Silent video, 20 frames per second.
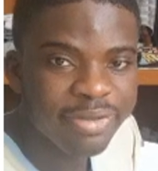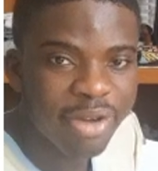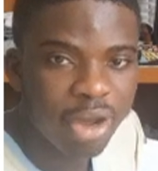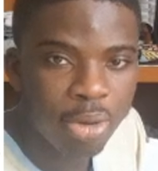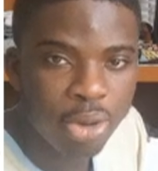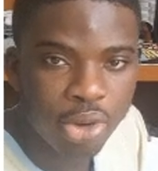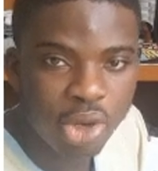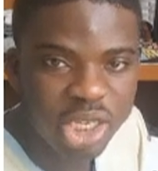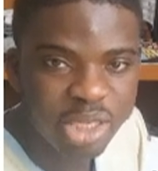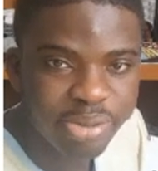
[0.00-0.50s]

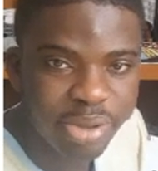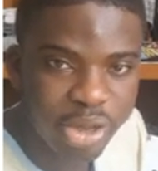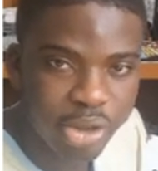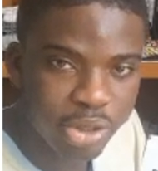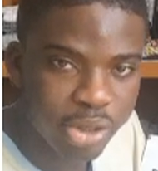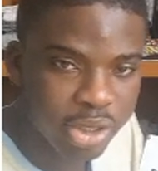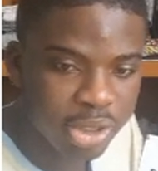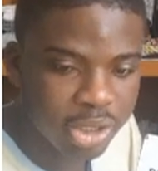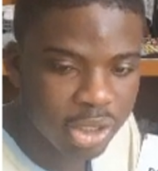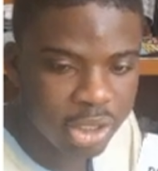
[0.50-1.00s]
variable cost per
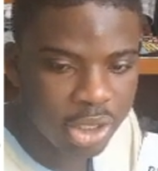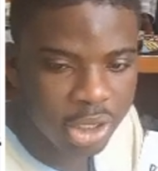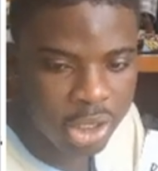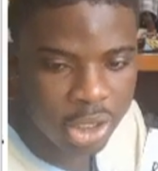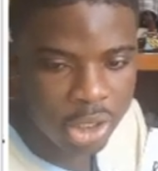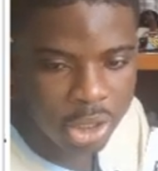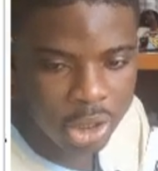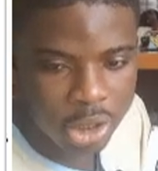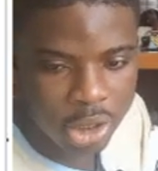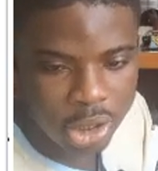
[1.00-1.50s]
unit.
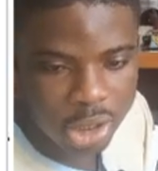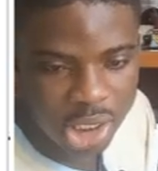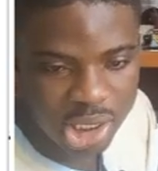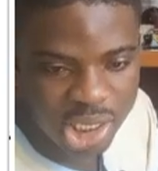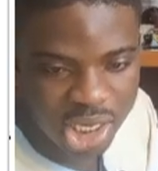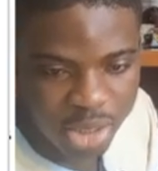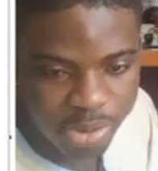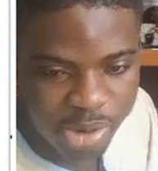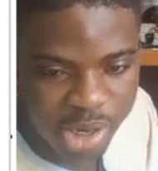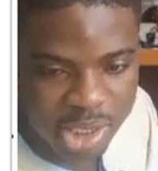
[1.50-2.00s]
The
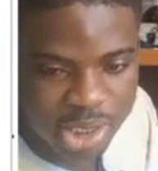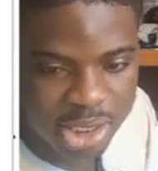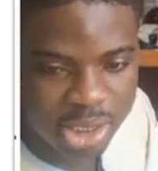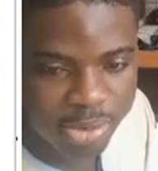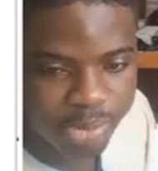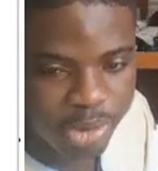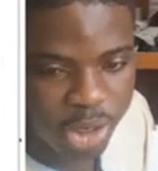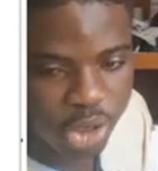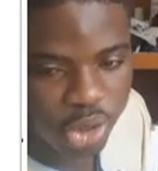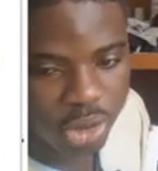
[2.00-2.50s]
selling price
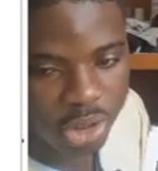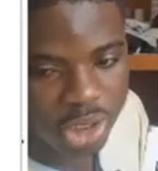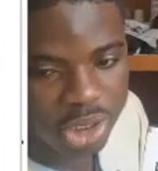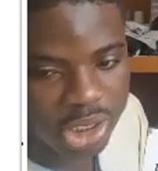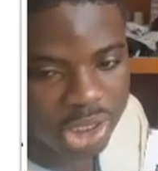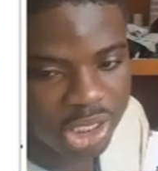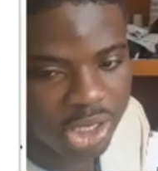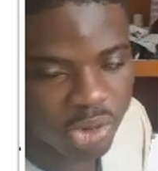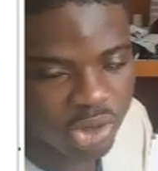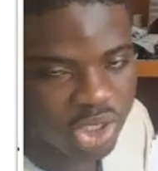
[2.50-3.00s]
per
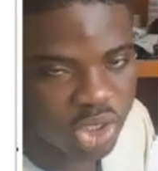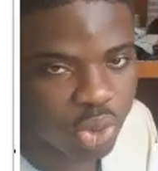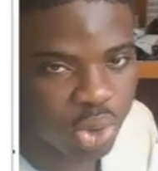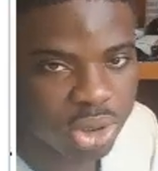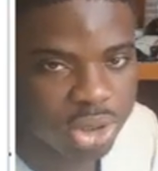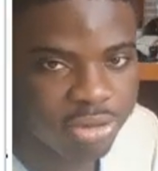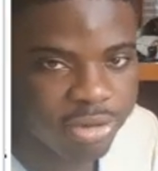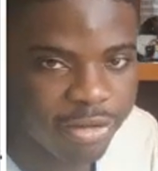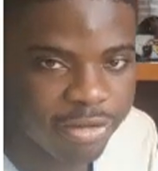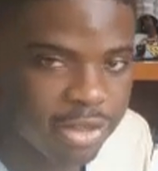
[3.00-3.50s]
unit in the question
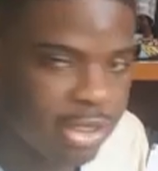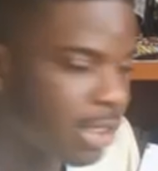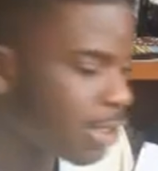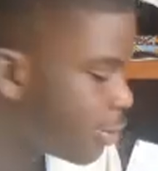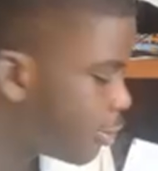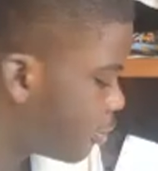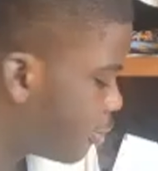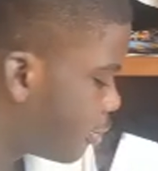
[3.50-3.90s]
was 50.